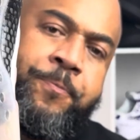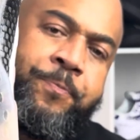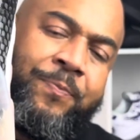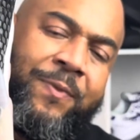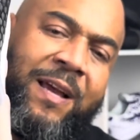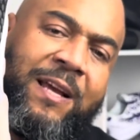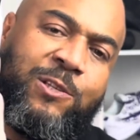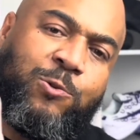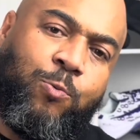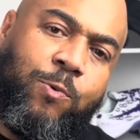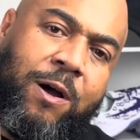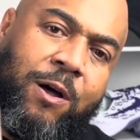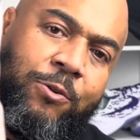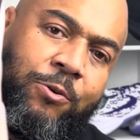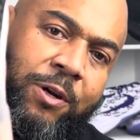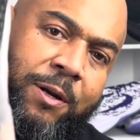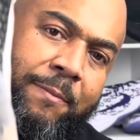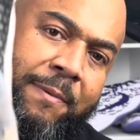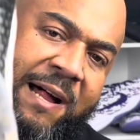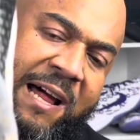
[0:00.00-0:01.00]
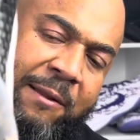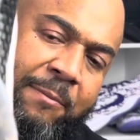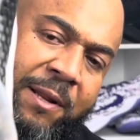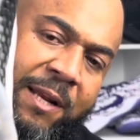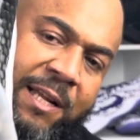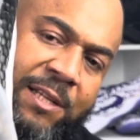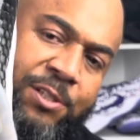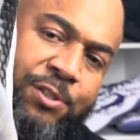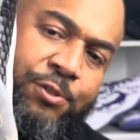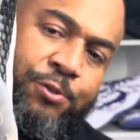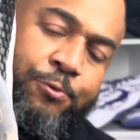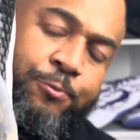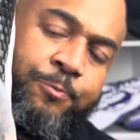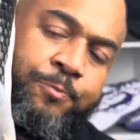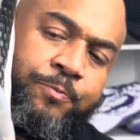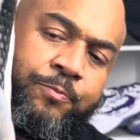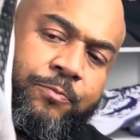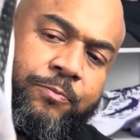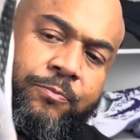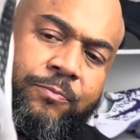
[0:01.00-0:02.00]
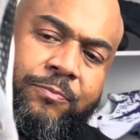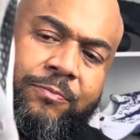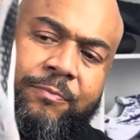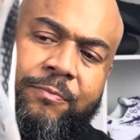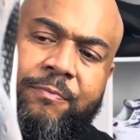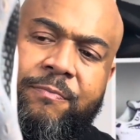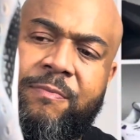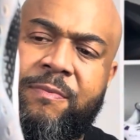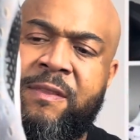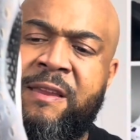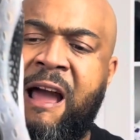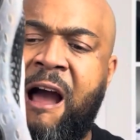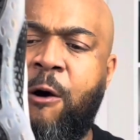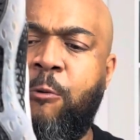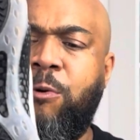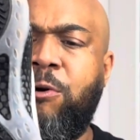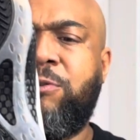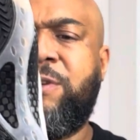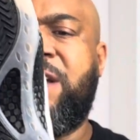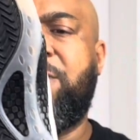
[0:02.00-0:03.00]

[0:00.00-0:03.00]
as well on the bottom of that shoe. Now, I will give